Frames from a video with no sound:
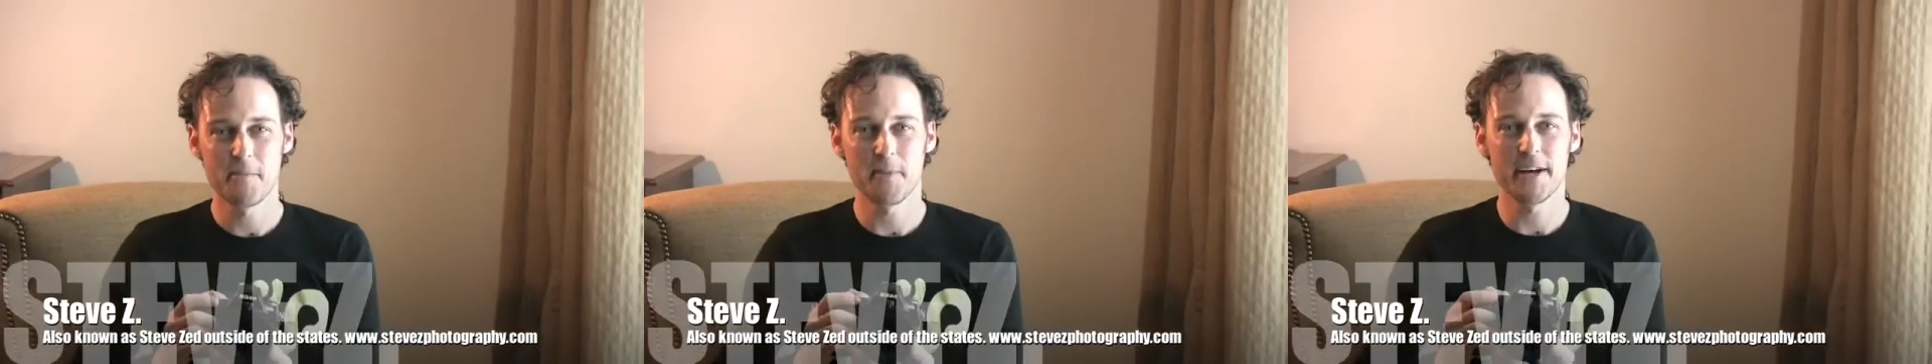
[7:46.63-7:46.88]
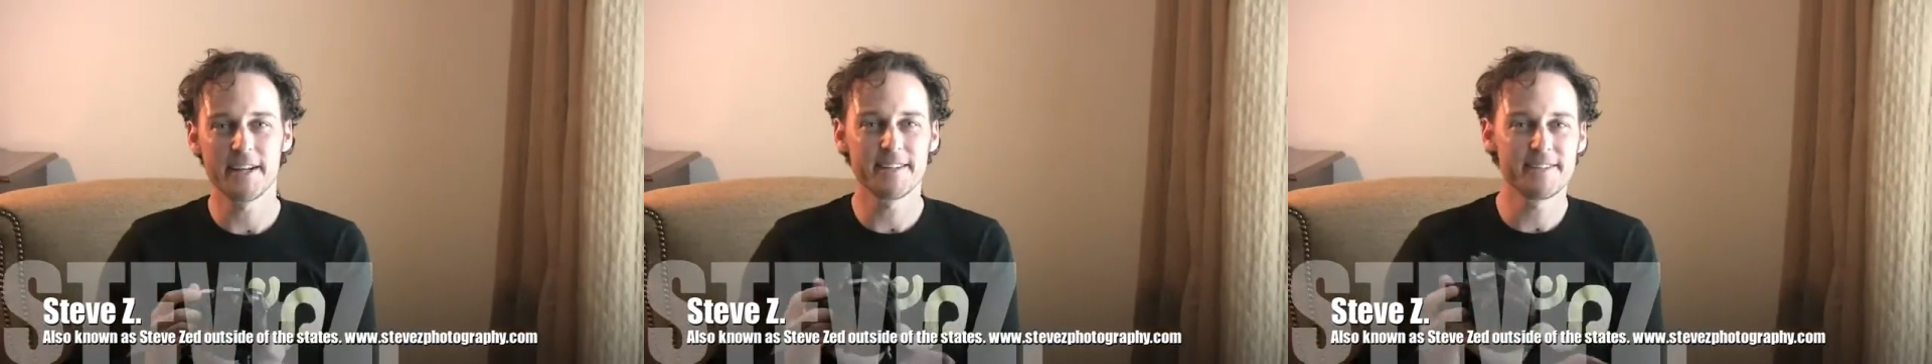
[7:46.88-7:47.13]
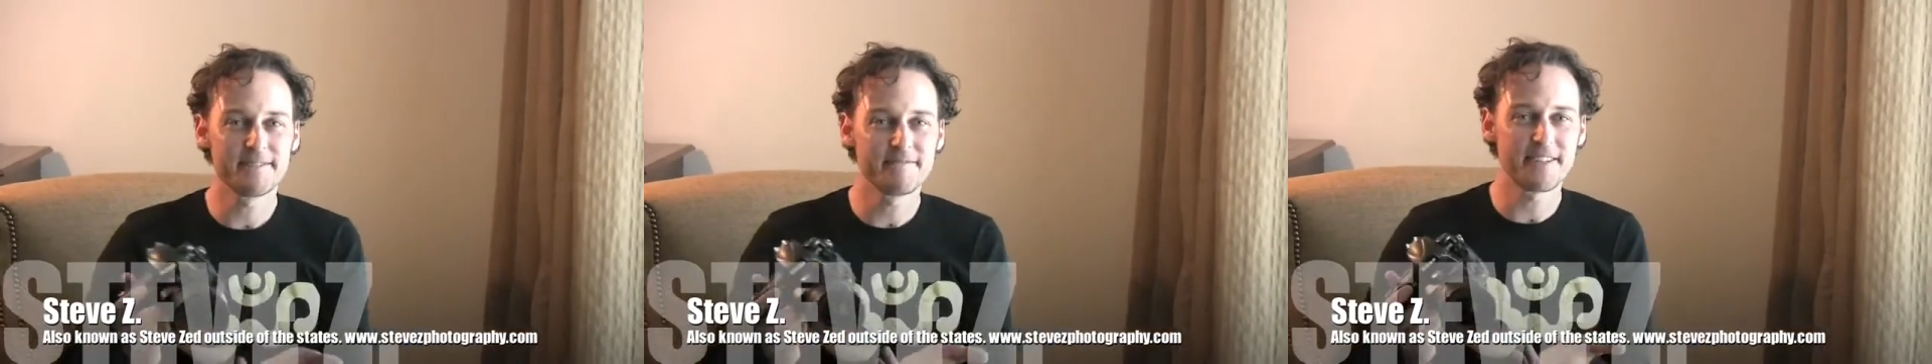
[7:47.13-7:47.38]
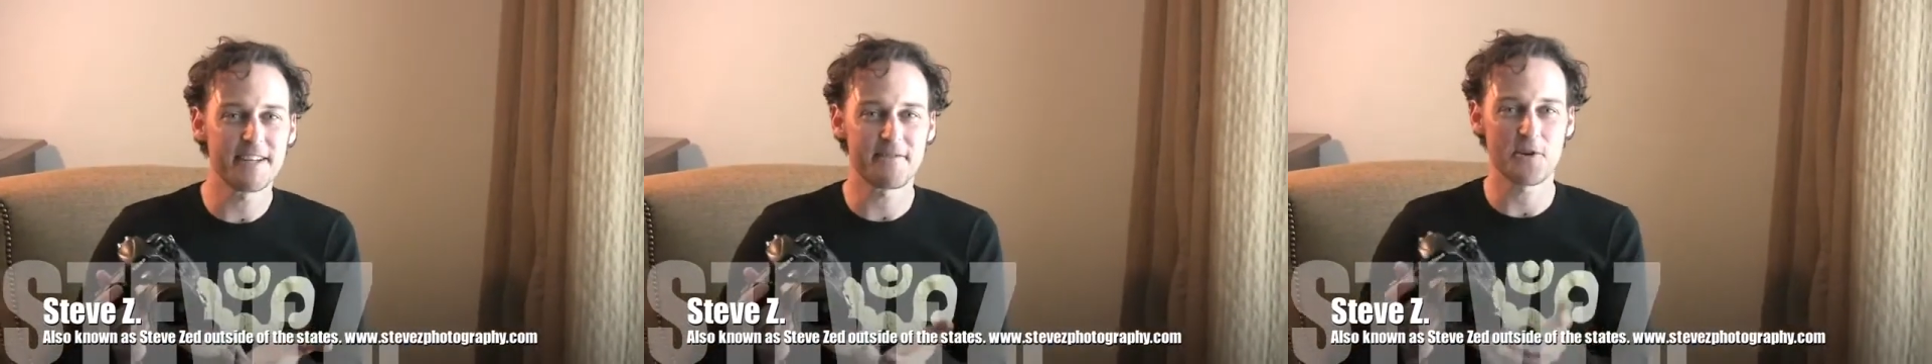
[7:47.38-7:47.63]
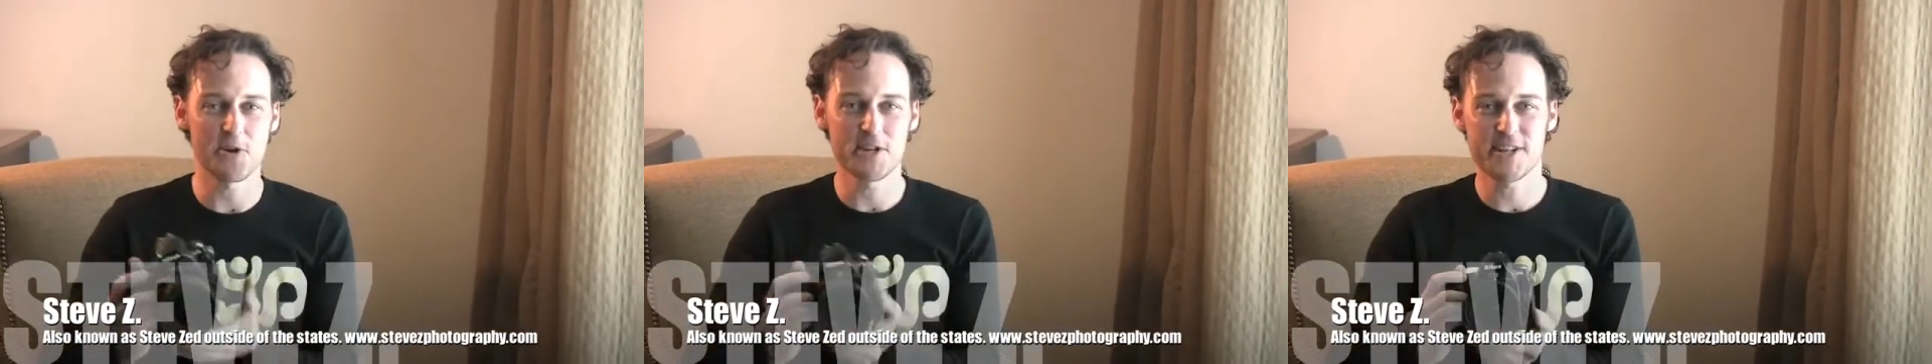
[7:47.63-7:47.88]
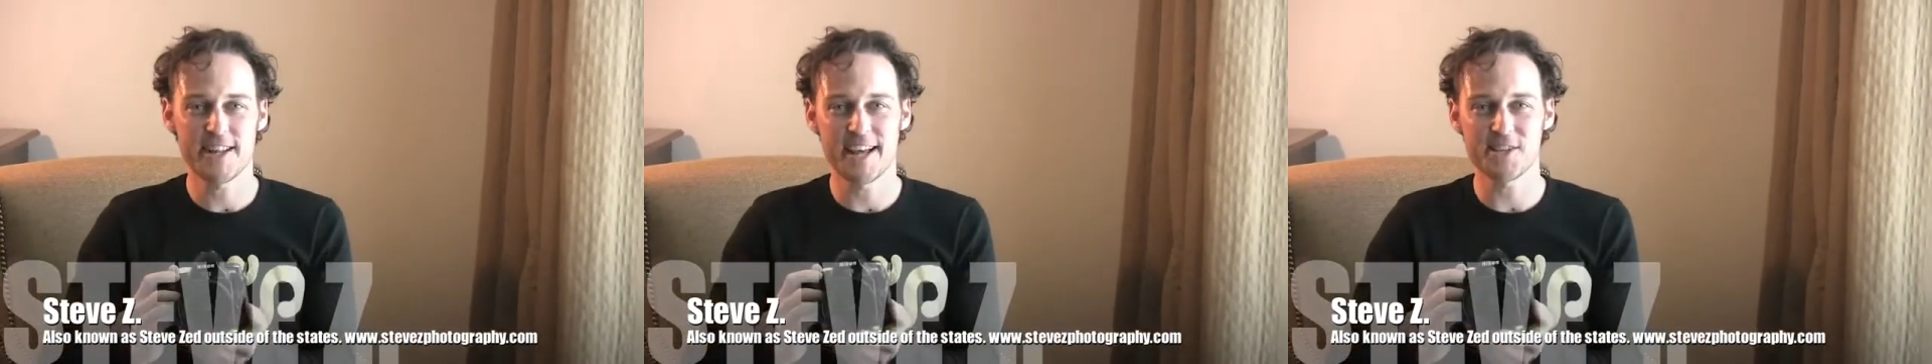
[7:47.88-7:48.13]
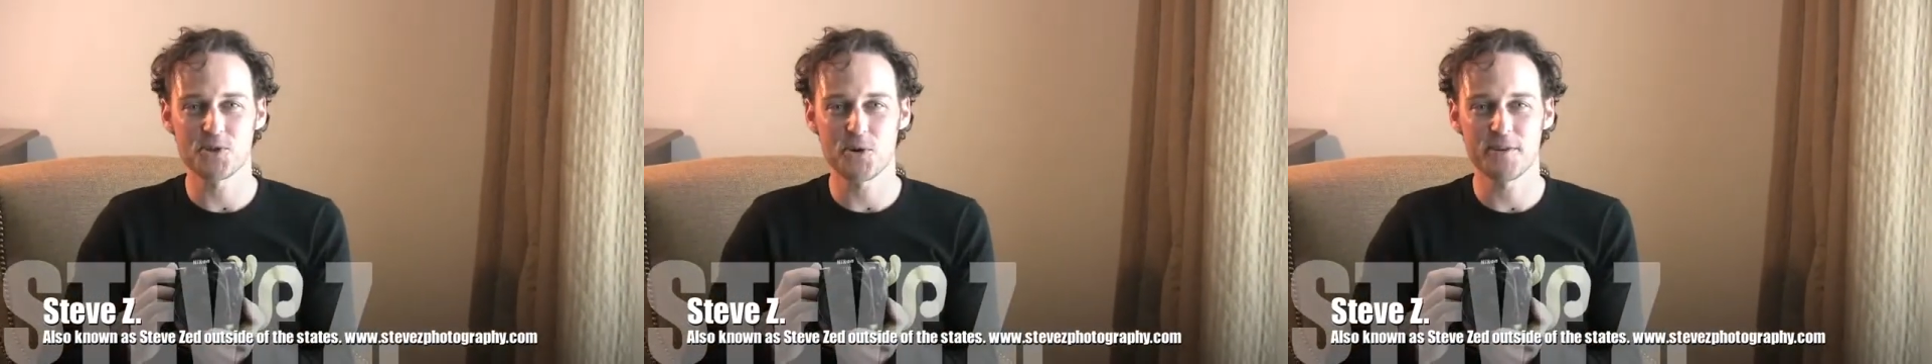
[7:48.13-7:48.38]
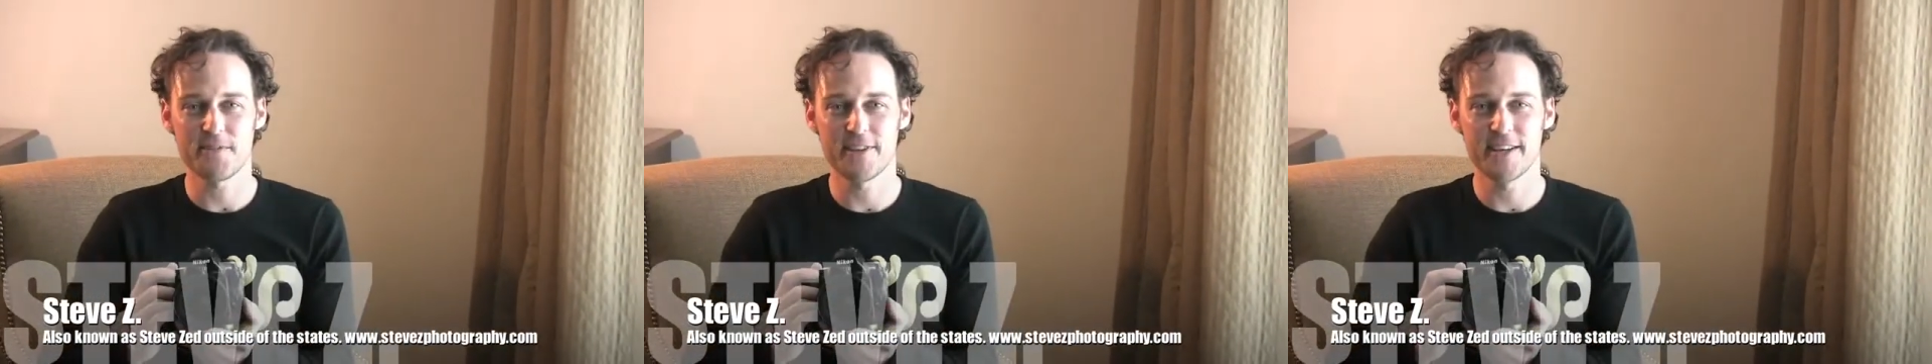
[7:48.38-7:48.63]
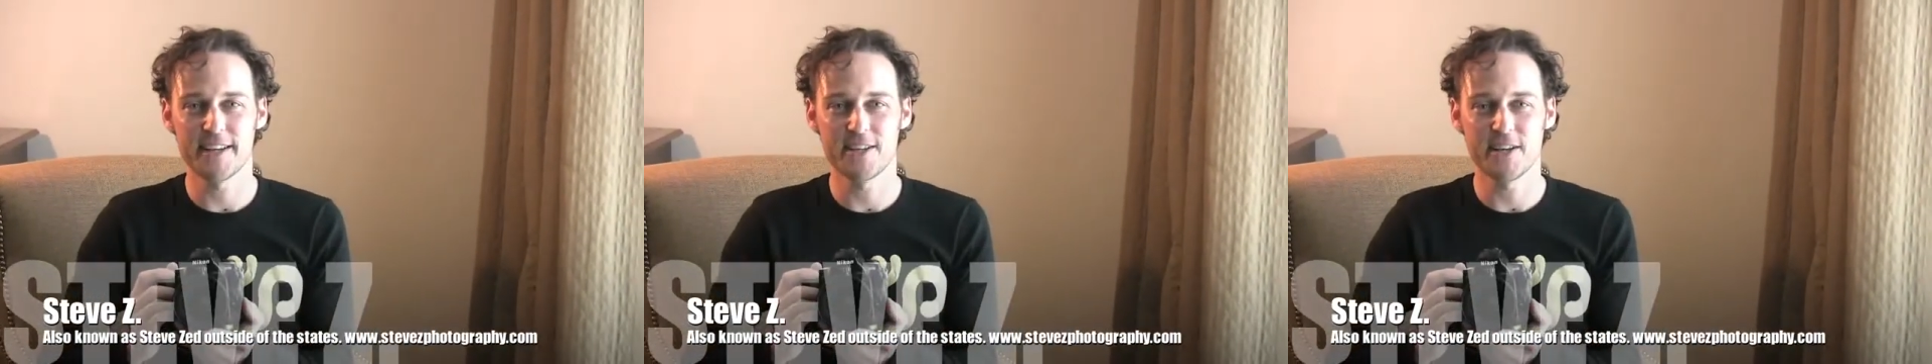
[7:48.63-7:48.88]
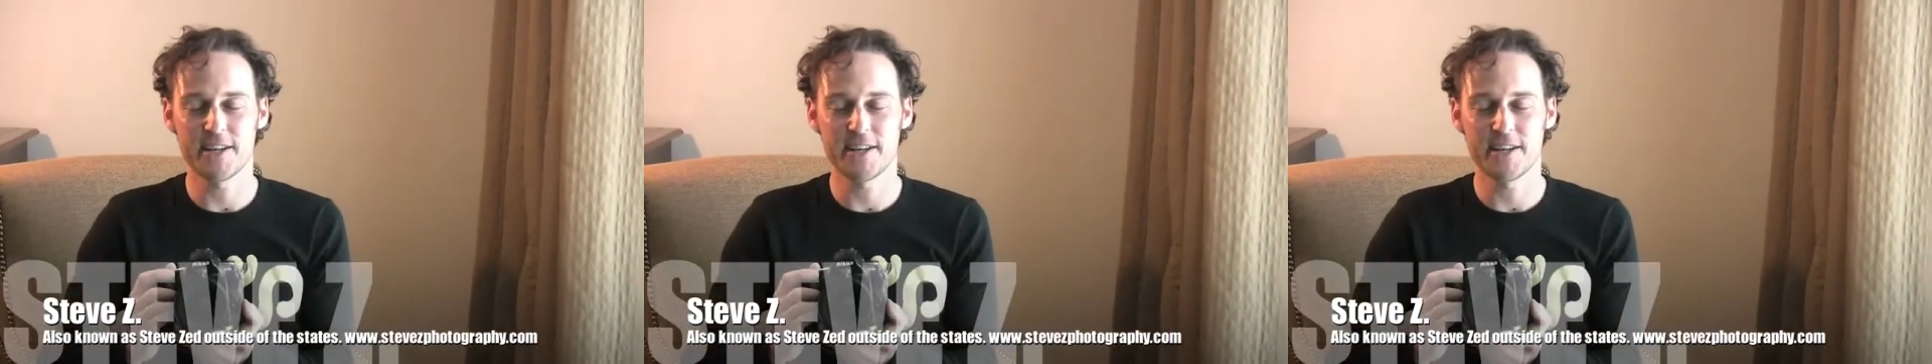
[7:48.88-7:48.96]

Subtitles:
But if you're into that sort of thing,